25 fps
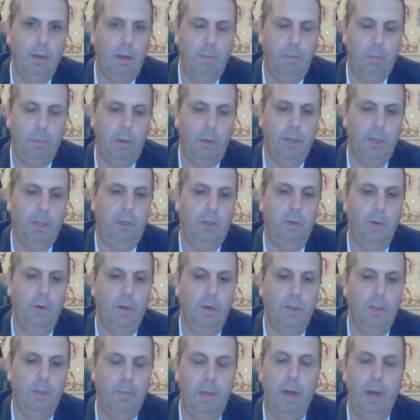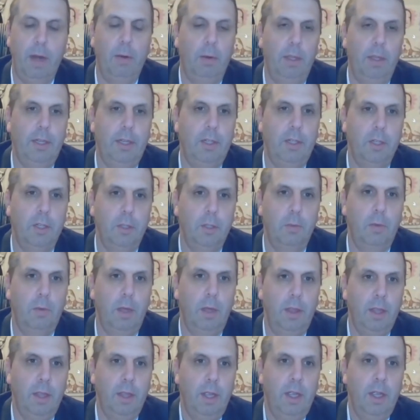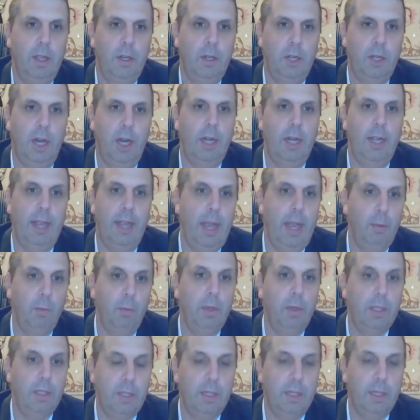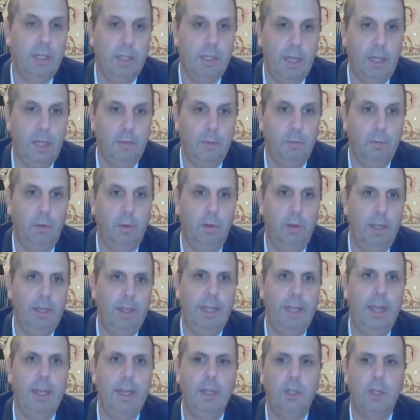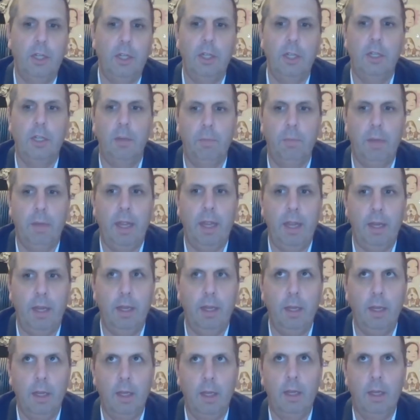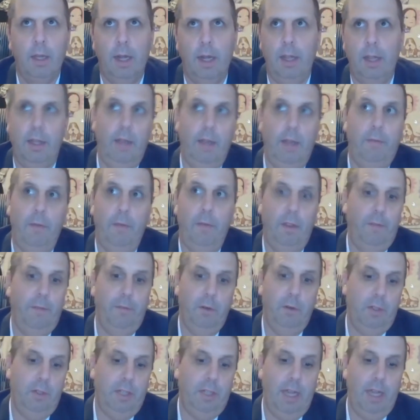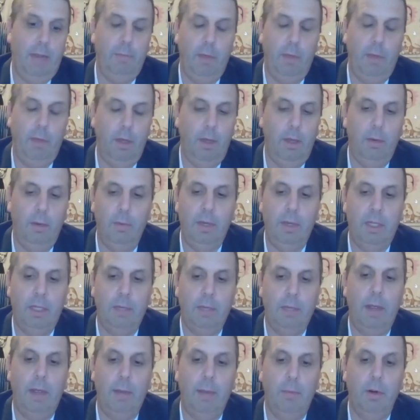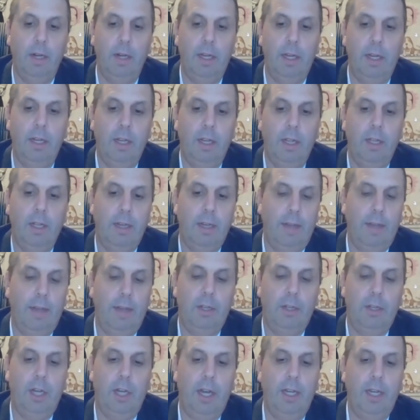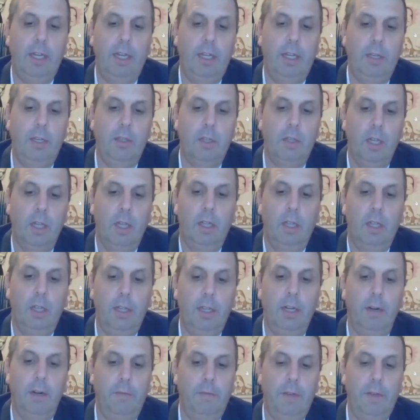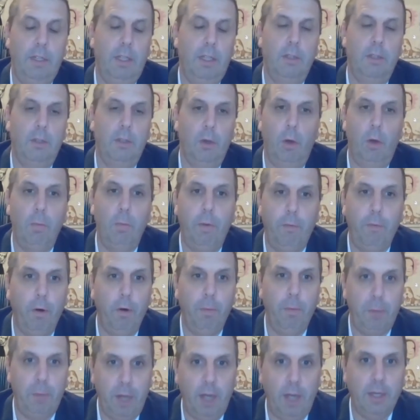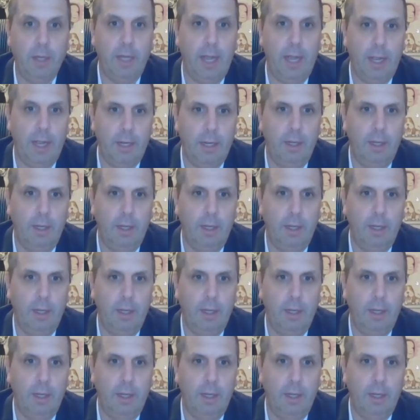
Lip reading: push towards better relations with China, and was successful in getting Xi Jinping, I think for the first time in recent memory, to have a Chinese leader visit Seoul before Pyongyang.